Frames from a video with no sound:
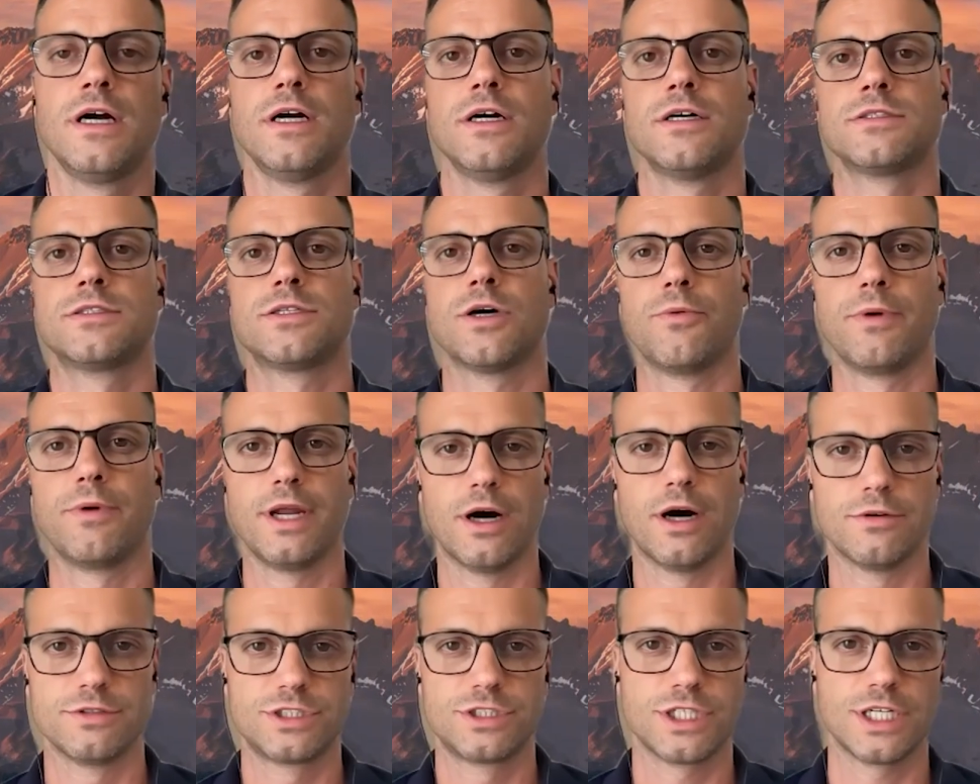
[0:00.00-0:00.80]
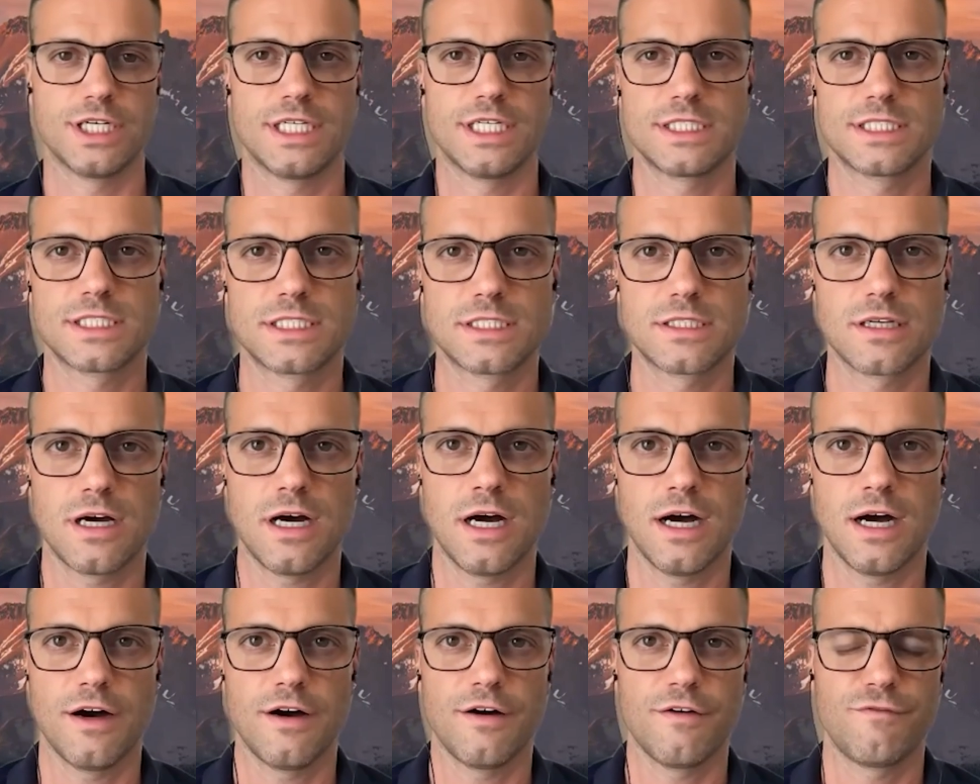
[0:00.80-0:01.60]
So we don't just
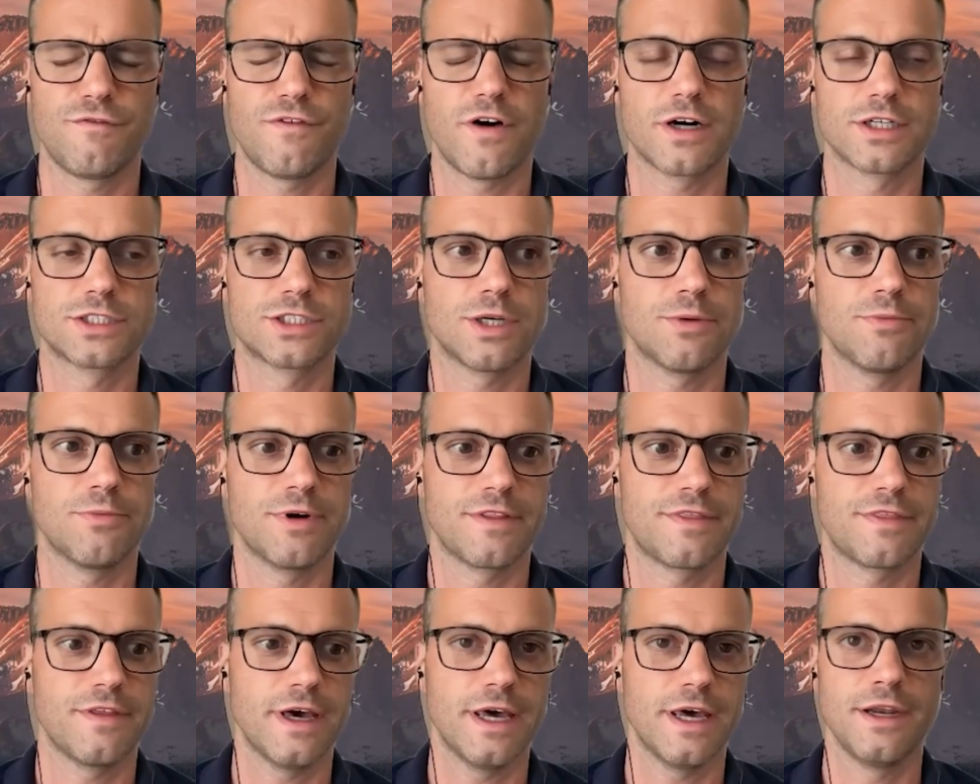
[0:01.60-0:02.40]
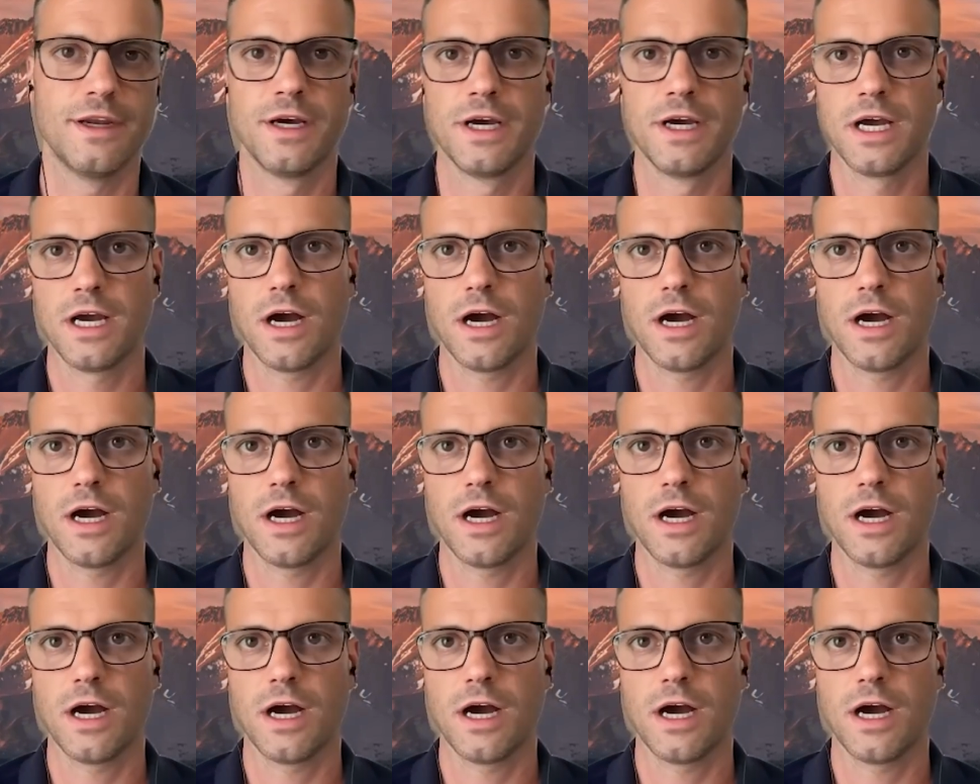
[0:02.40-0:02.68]
uh, function within,